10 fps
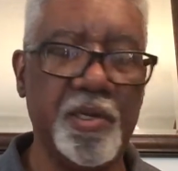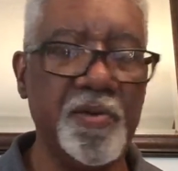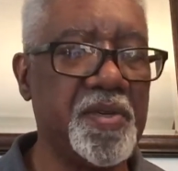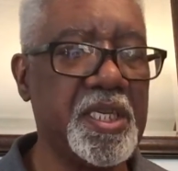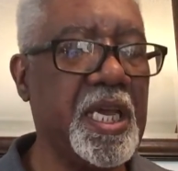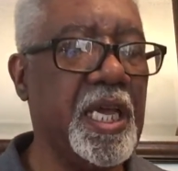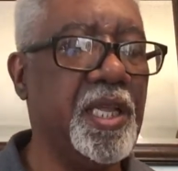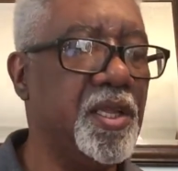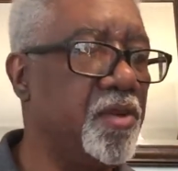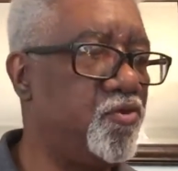You've
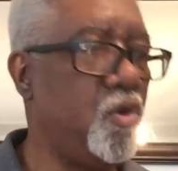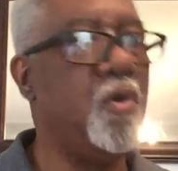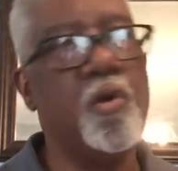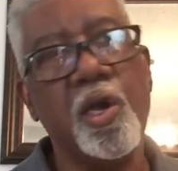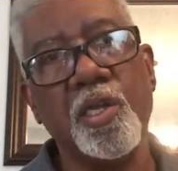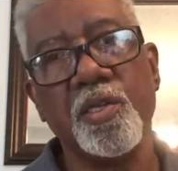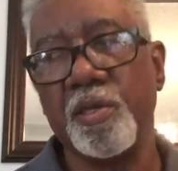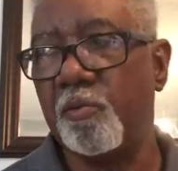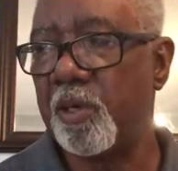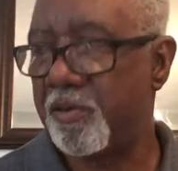seen the drawings,
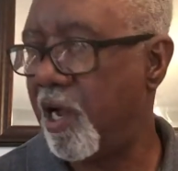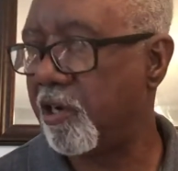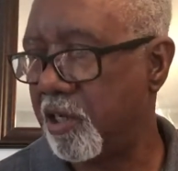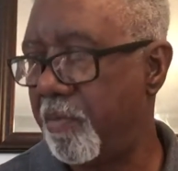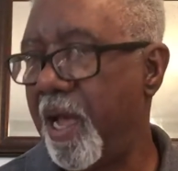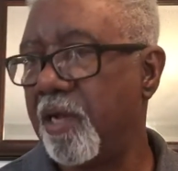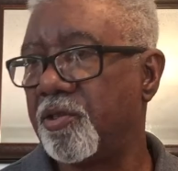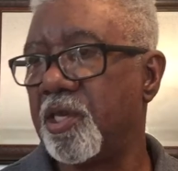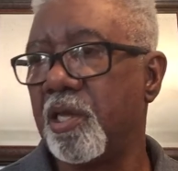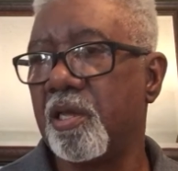and we've talked
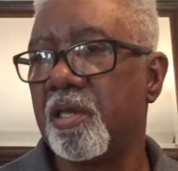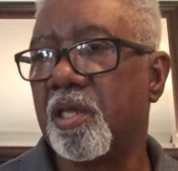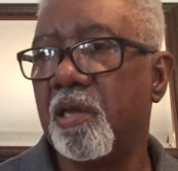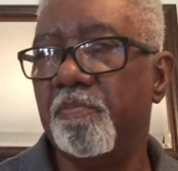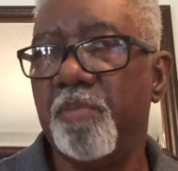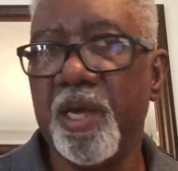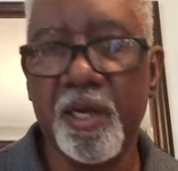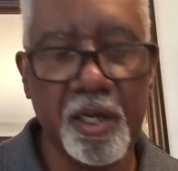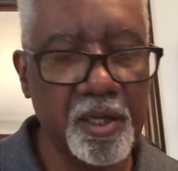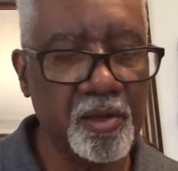about the
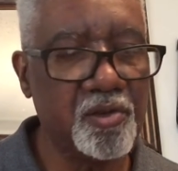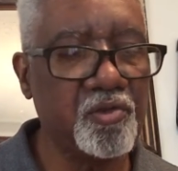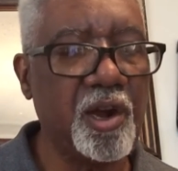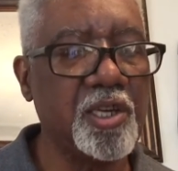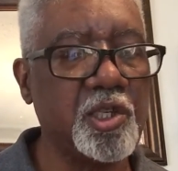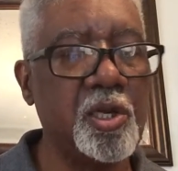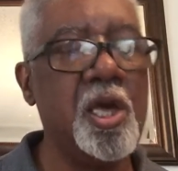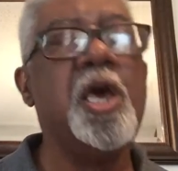building structure.